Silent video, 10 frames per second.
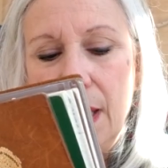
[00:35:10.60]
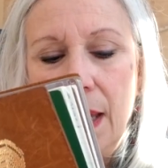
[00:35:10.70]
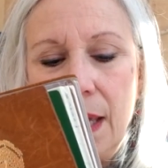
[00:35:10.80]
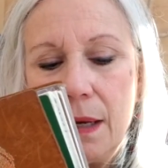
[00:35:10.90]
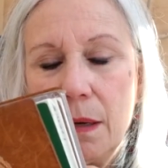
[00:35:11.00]

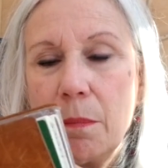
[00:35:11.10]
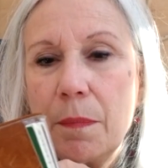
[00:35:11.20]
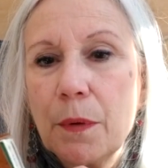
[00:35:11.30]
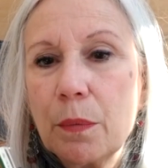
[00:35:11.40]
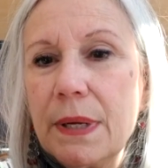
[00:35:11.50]
and
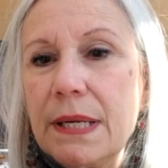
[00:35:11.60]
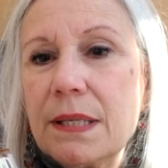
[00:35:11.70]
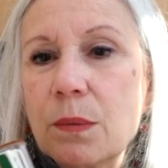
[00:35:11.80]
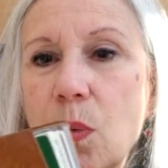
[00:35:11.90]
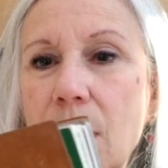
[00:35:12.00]
the
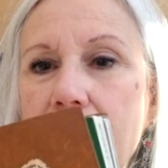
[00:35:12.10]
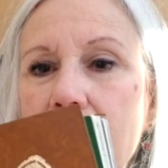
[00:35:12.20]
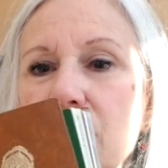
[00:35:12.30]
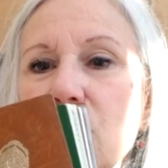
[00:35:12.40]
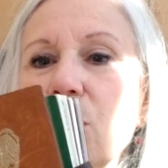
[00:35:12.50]
reason why
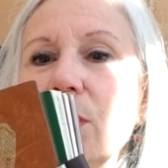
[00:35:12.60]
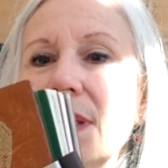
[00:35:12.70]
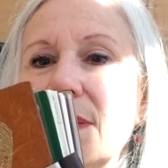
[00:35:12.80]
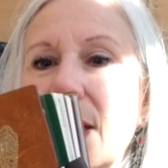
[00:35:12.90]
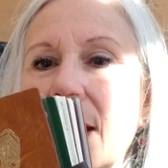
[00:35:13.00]
I'm
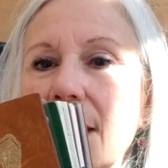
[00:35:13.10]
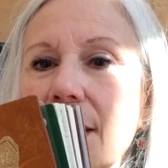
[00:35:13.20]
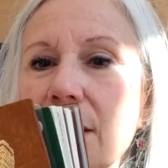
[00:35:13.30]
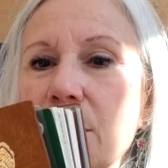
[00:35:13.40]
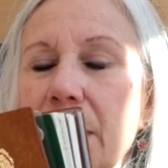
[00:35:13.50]
doing that
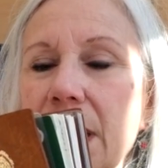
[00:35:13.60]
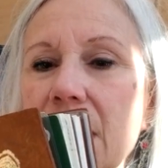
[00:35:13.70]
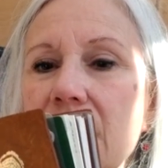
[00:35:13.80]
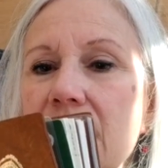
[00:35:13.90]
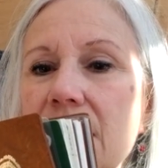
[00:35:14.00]
is
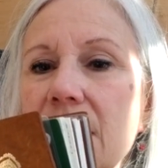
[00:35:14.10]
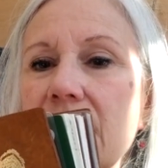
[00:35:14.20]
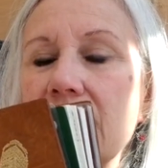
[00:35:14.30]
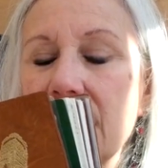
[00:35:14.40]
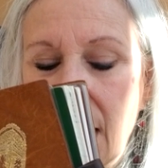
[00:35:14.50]
because
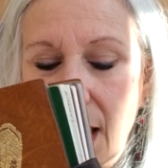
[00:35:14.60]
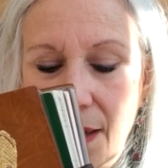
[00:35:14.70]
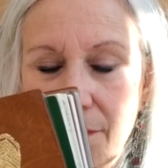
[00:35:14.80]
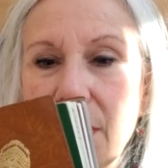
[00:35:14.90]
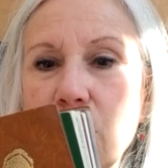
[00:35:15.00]
it's a
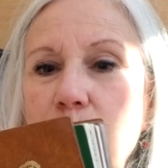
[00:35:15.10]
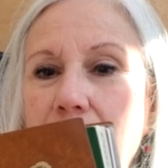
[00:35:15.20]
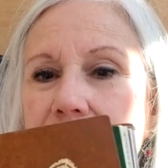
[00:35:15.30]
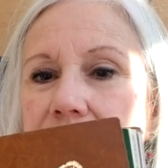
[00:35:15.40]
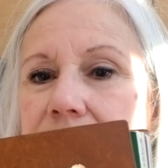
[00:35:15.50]
heavy
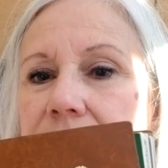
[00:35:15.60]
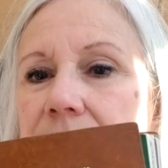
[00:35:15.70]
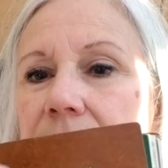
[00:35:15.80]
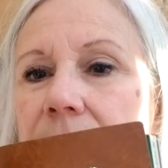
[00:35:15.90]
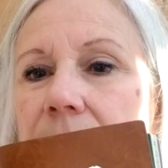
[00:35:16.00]
weight
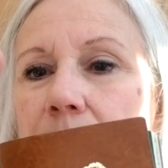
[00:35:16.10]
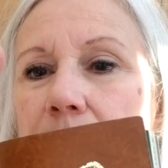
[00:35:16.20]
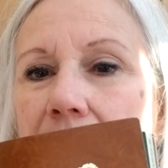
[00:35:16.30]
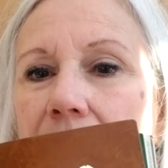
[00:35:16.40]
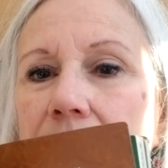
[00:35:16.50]

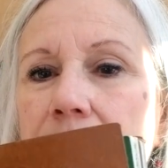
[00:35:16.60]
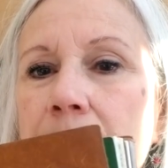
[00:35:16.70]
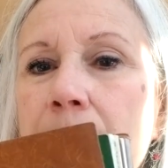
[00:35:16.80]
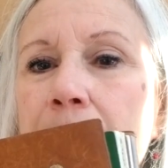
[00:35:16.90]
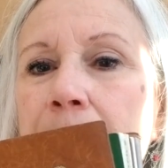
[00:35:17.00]

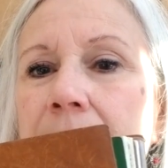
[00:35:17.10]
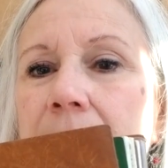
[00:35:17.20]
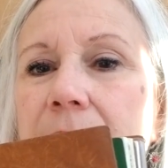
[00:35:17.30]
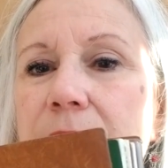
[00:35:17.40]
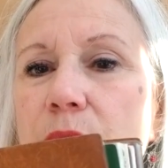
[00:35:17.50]
pen.
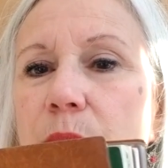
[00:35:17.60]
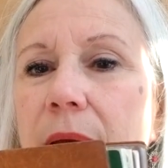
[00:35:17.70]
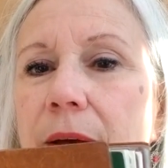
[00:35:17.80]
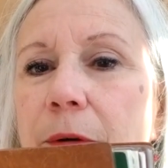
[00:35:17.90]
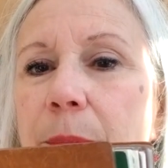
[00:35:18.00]
I do
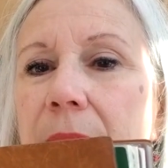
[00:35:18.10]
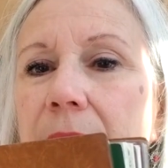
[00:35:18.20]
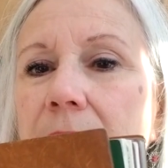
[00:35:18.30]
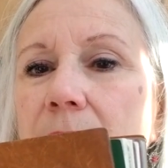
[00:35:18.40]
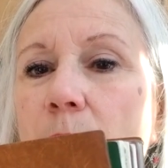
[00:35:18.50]
have a
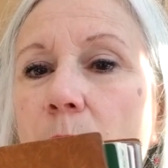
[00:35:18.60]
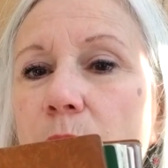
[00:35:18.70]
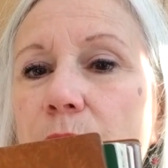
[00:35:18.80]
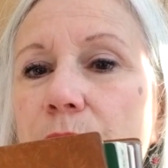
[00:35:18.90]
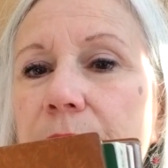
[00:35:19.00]
pen
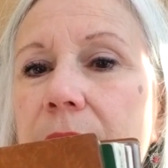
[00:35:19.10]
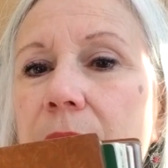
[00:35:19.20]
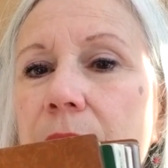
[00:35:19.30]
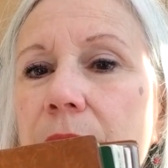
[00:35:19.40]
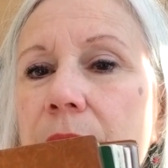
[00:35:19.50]
holder
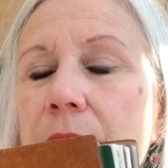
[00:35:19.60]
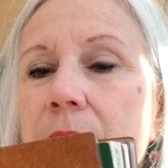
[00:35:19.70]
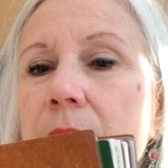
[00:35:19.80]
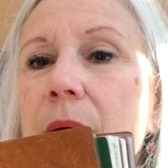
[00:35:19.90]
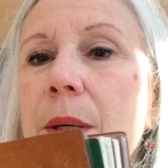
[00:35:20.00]
here,
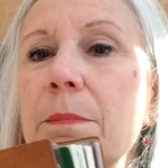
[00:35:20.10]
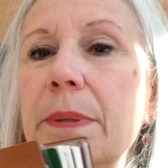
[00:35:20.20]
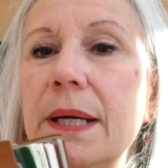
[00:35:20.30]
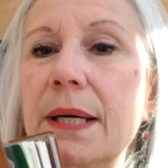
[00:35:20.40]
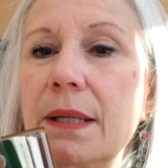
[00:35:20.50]

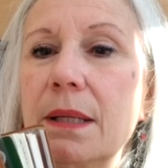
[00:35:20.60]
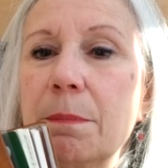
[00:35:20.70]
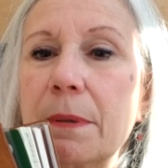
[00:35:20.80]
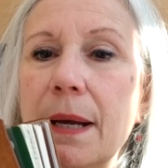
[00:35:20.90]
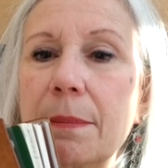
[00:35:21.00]
but the
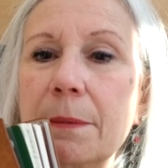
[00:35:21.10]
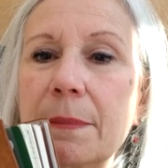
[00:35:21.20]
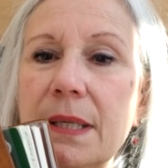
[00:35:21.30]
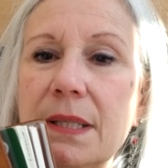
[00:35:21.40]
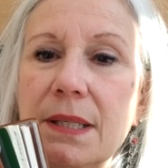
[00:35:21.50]
problem
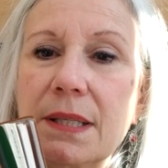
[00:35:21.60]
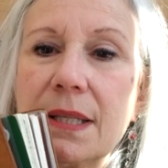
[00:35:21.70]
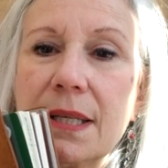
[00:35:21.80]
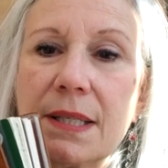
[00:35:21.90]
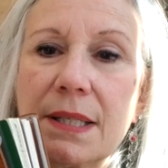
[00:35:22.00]
is, is
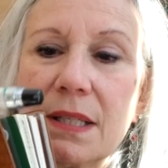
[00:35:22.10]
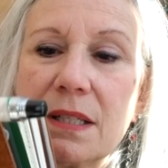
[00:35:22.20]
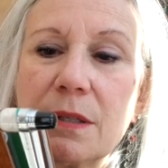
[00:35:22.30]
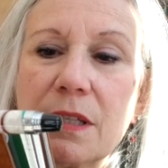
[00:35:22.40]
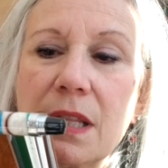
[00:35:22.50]
this
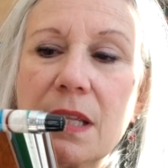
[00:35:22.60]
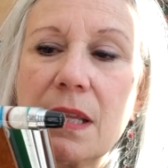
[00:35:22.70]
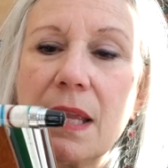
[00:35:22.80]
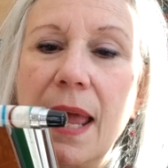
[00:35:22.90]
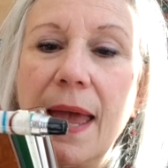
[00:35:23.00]
is
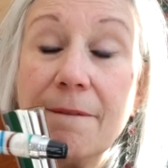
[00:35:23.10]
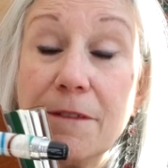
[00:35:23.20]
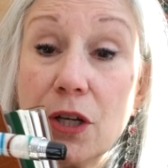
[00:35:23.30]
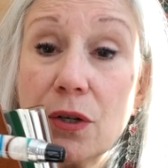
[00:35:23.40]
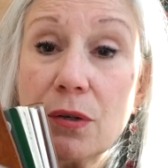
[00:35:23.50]

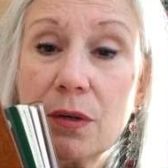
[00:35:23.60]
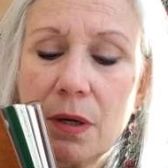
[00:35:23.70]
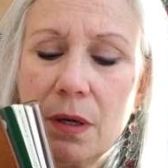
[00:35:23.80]
heavier,